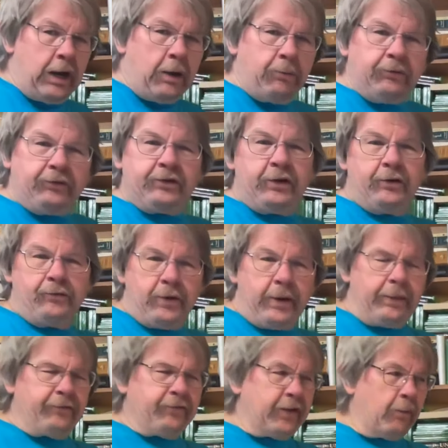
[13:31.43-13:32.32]
I was getting
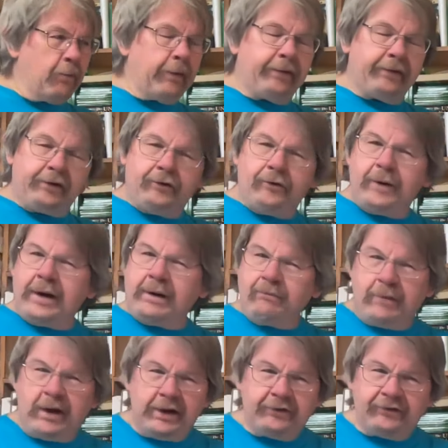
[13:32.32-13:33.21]
ready to say what the
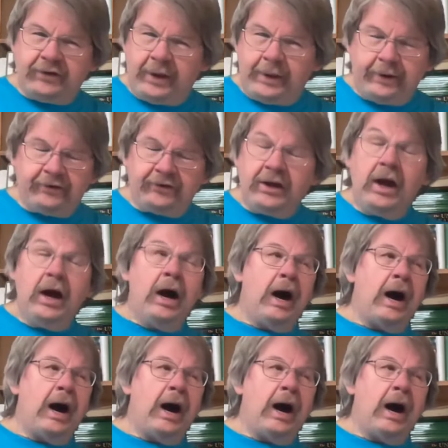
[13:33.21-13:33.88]
correct mindset is.